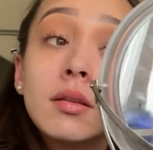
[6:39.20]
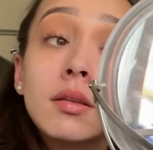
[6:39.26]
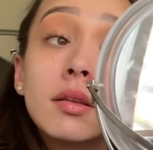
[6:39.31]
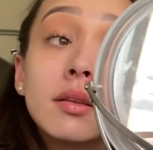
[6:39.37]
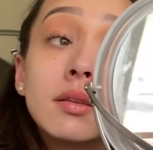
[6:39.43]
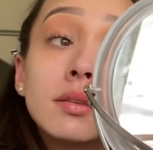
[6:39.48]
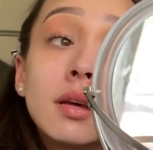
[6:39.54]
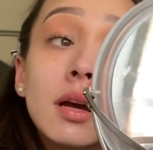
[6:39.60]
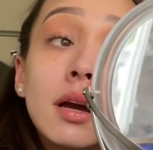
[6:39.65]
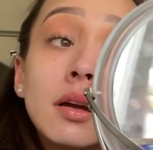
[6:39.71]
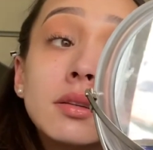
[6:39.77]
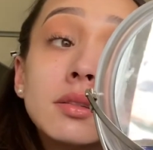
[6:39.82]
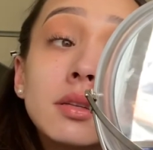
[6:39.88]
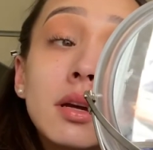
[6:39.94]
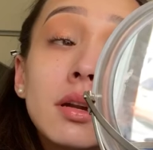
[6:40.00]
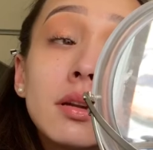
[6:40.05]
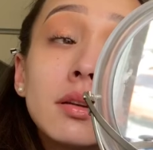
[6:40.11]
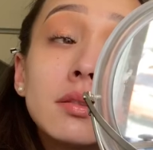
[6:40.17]
These
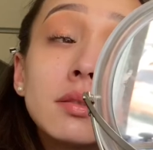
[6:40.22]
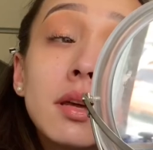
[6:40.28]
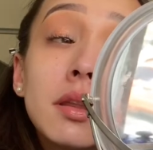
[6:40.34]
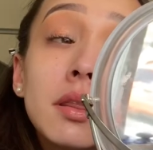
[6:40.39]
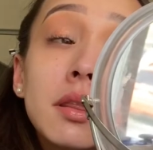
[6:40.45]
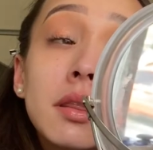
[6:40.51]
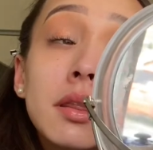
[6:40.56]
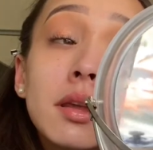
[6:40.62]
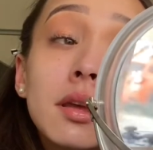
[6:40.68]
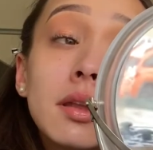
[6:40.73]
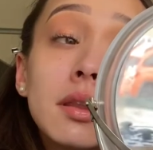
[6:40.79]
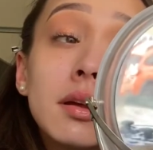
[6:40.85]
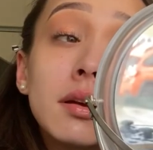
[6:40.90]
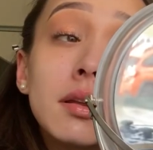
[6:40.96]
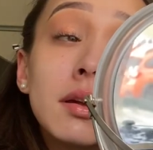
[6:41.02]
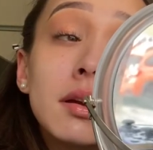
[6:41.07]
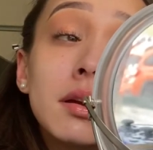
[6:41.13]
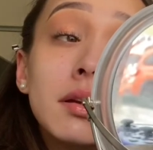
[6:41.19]
eyeshadows, I think they're
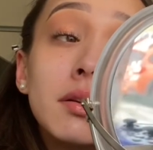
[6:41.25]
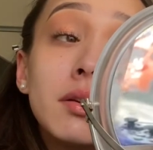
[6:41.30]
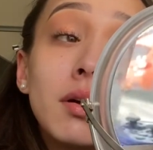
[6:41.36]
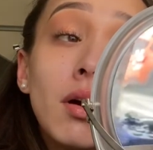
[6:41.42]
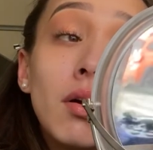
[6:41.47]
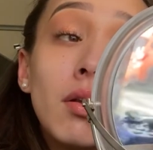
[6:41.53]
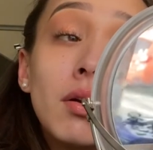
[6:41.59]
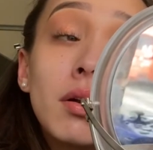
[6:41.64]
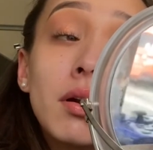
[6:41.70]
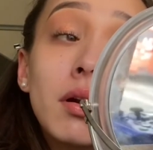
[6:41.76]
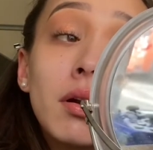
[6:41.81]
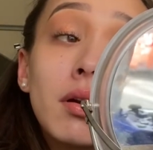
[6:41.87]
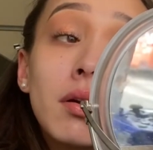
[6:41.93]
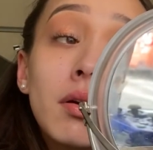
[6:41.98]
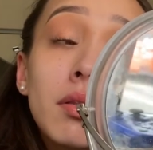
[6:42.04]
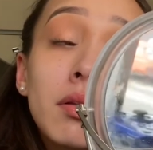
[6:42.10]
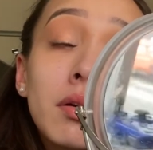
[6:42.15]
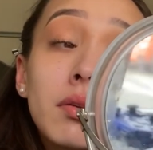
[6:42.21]
like $1 or
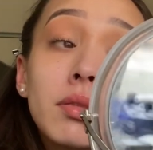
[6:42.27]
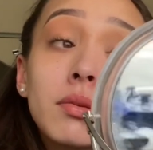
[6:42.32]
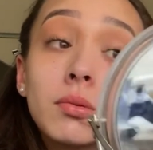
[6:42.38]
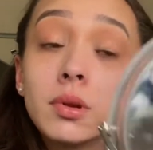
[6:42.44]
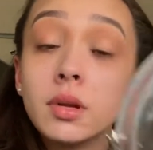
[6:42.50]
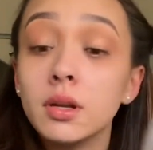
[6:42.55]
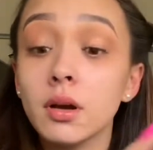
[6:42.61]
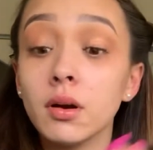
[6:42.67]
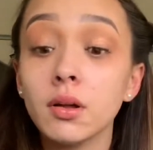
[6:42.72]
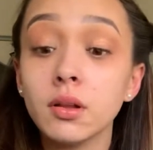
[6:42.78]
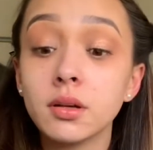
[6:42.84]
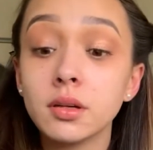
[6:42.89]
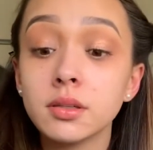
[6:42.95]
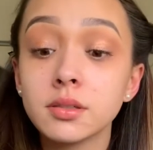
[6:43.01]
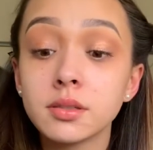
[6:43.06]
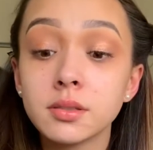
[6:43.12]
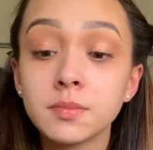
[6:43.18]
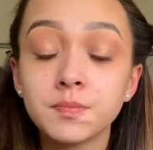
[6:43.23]
they're
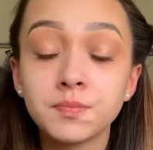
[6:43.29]
$3.